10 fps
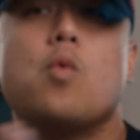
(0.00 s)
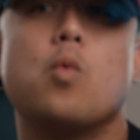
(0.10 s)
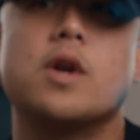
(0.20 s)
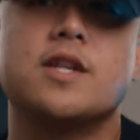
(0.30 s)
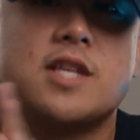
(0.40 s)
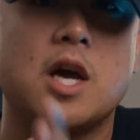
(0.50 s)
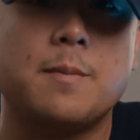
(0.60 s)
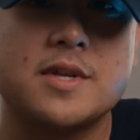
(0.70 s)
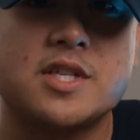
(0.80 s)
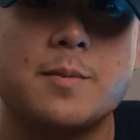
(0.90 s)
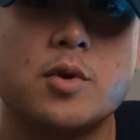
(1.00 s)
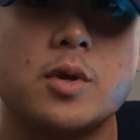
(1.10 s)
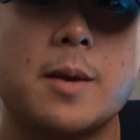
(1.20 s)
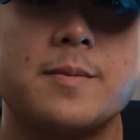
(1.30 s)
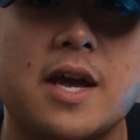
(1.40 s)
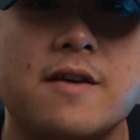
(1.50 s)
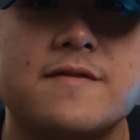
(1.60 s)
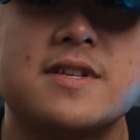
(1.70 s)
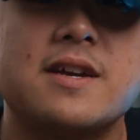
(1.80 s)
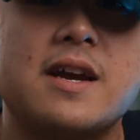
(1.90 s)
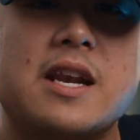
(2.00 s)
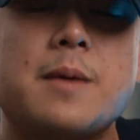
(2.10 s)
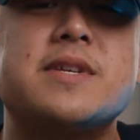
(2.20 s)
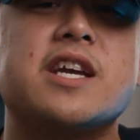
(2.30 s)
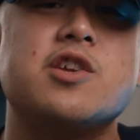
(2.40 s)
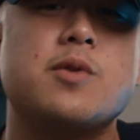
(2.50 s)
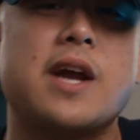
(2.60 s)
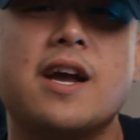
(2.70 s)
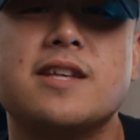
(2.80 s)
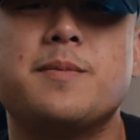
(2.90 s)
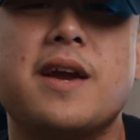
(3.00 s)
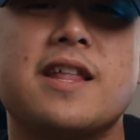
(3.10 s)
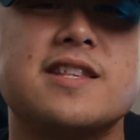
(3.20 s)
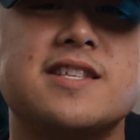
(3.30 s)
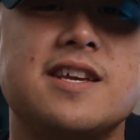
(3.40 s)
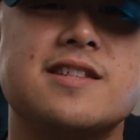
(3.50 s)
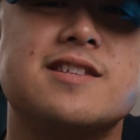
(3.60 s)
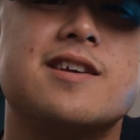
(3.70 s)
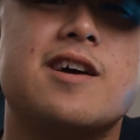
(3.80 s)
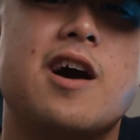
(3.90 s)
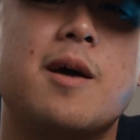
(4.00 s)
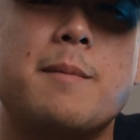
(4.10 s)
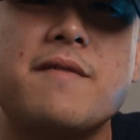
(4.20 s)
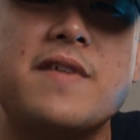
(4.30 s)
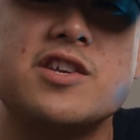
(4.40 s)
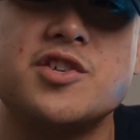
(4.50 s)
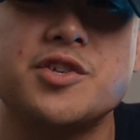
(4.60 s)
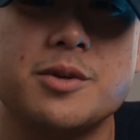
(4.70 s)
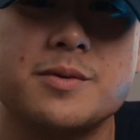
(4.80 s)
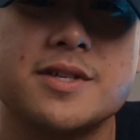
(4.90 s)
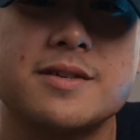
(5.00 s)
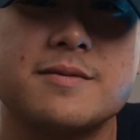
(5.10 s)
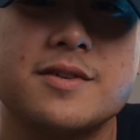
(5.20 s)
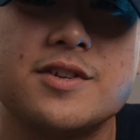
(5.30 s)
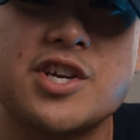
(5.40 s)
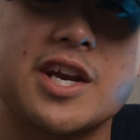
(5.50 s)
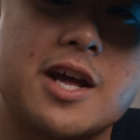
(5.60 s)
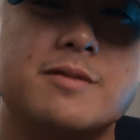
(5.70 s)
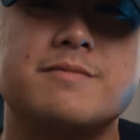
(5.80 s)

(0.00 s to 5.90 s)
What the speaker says: What is up? It's some dude named Devs, and I'm taking you guys behind the scenes on my fashion shoots. Check it out.